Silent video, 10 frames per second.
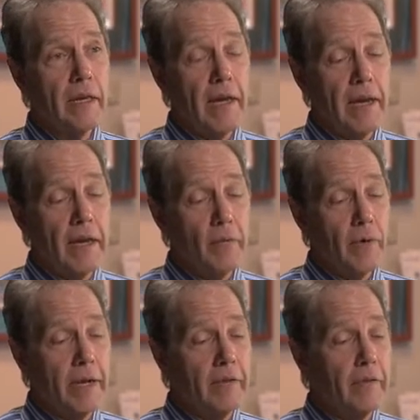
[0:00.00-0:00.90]
And
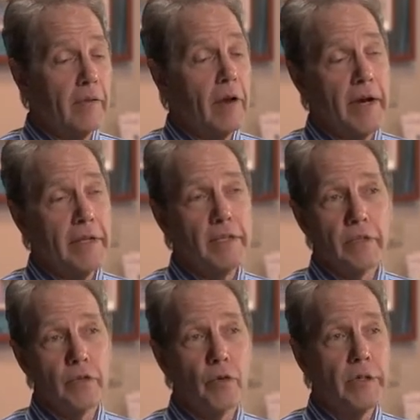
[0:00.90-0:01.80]
when I got
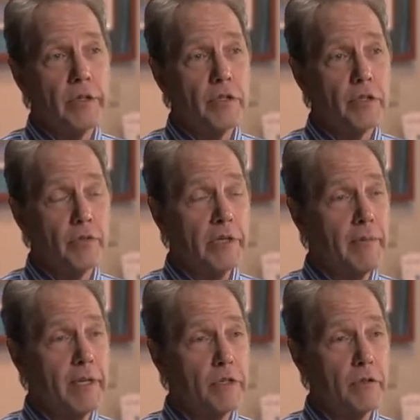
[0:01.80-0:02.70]
into doing this
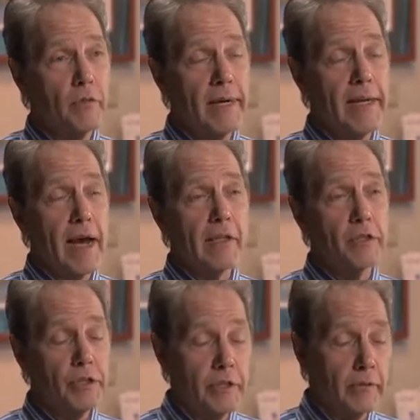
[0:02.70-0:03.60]
three-dimensional
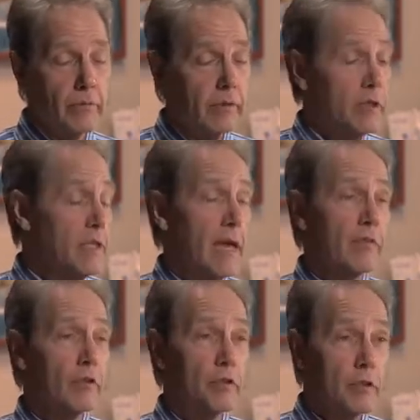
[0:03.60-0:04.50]
radiology, we
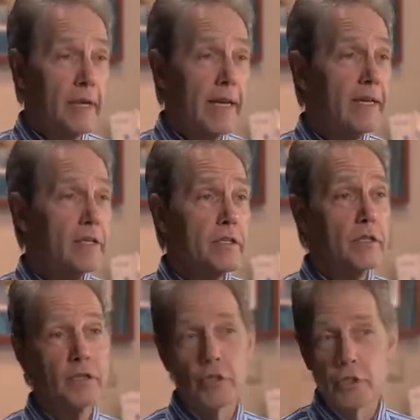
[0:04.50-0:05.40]
sat for 2 days
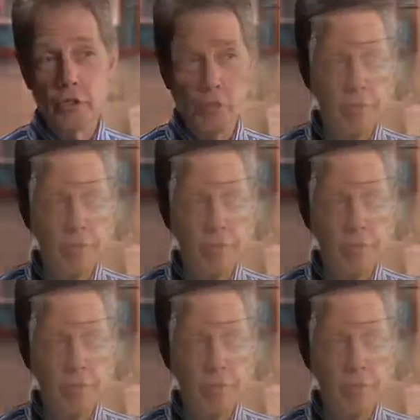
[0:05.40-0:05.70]
and just